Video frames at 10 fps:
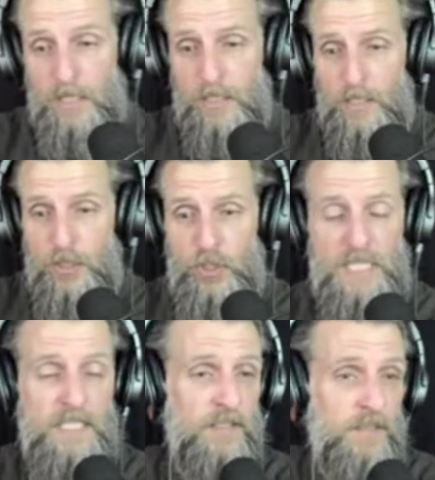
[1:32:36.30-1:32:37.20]

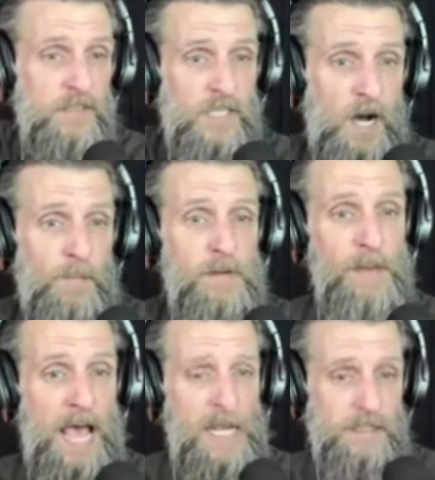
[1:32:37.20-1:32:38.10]
Jesus is coming
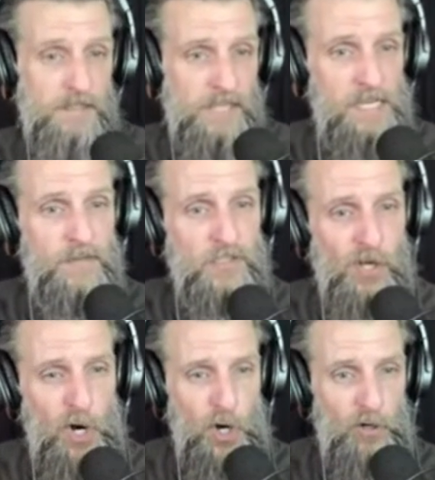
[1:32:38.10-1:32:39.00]
back to save us
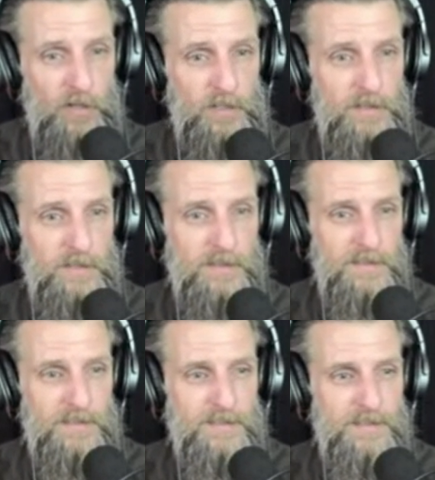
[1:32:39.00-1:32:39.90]
all.
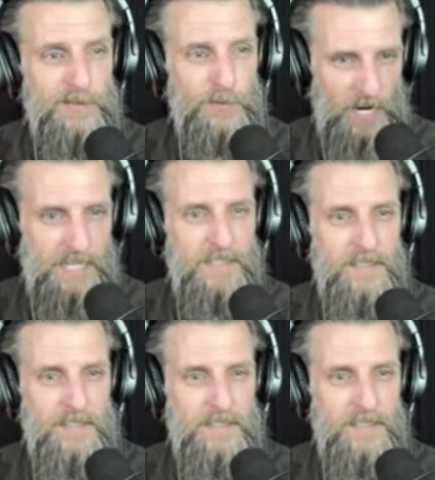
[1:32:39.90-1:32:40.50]
Right?